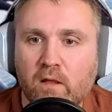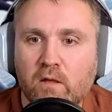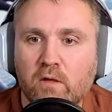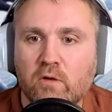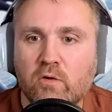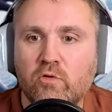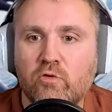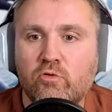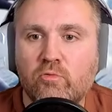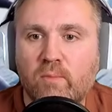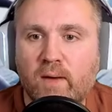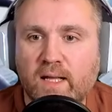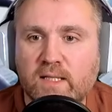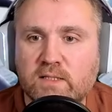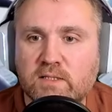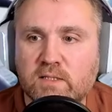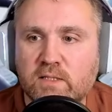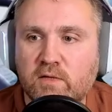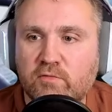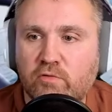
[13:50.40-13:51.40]
you might,
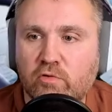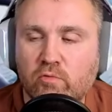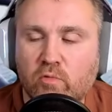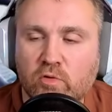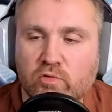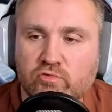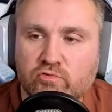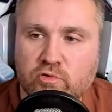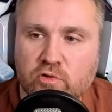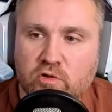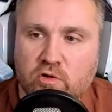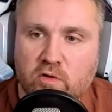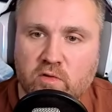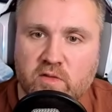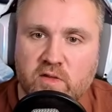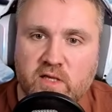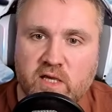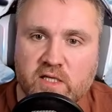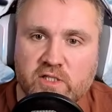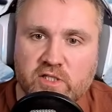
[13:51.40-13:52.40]
if you want to unlock
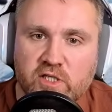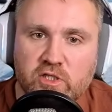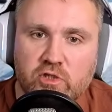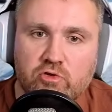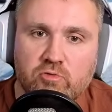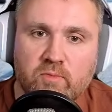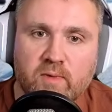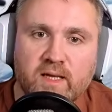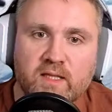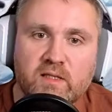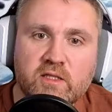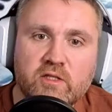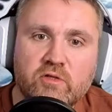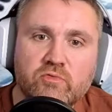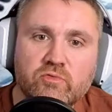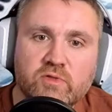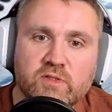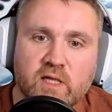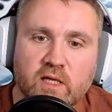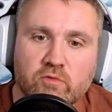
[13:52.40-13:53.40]
the exchange, you might need to
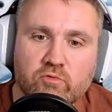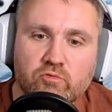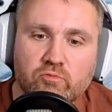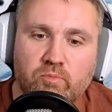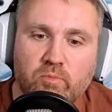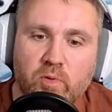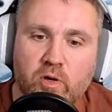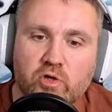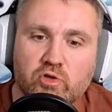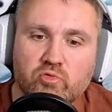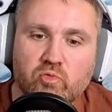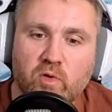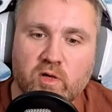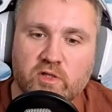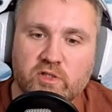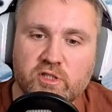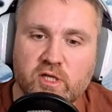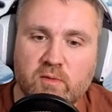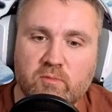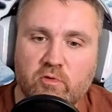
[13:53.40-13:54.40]
start to push 1
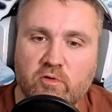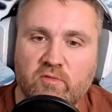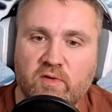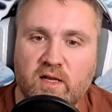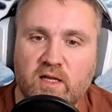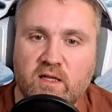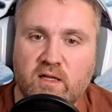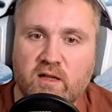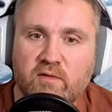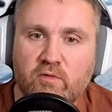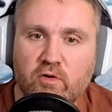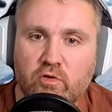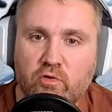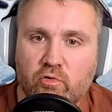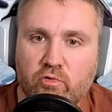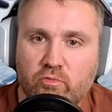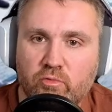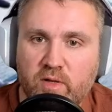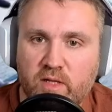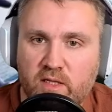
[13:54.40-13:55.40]
charm level 11
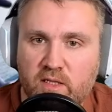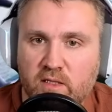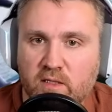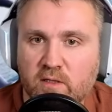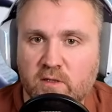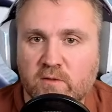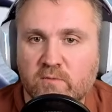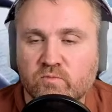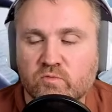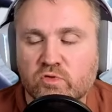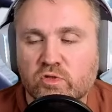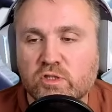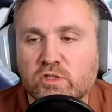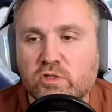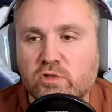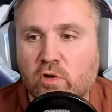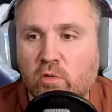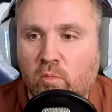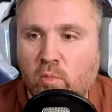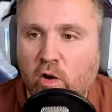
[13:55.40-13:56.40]
already. So it's
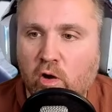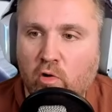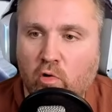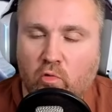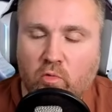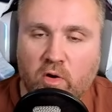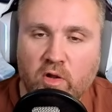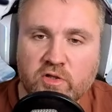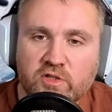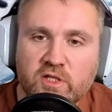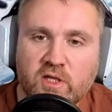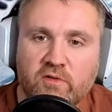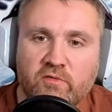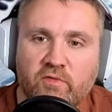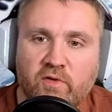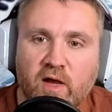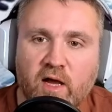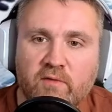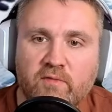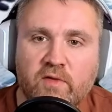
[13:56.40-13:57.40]
somewhere around Gen
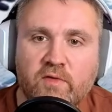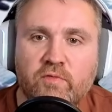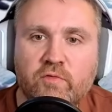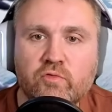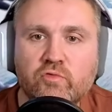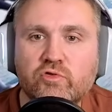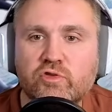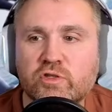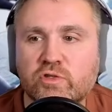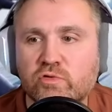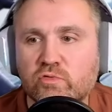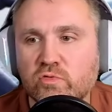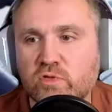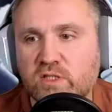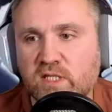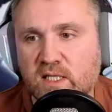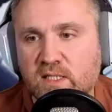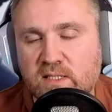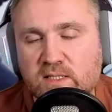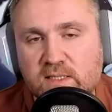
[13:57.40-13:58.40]
5. If you just do
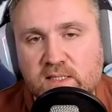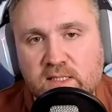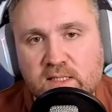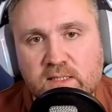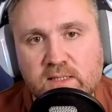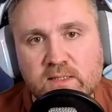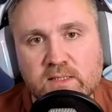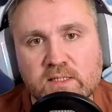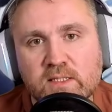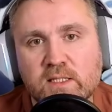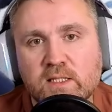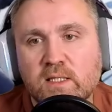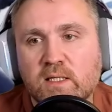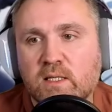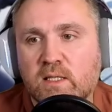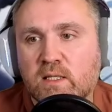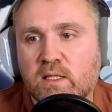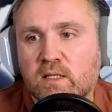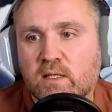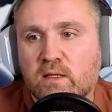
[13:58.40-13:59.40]
Gen 6,
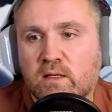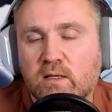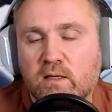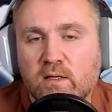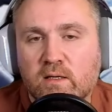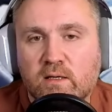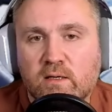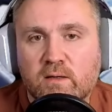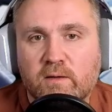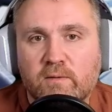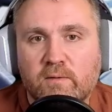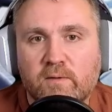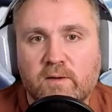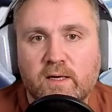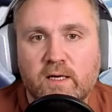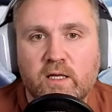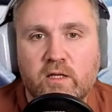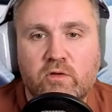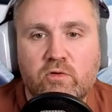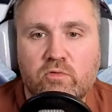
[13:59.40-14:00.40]

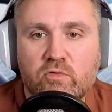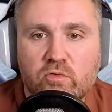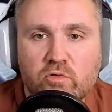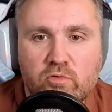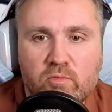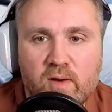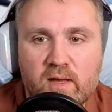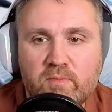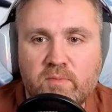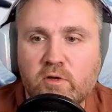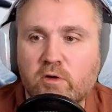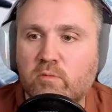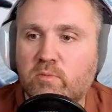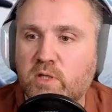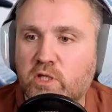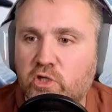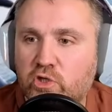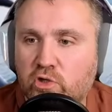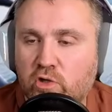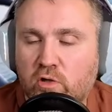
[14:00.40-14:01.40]
and you might be a
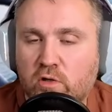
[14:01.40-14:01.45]
bit short,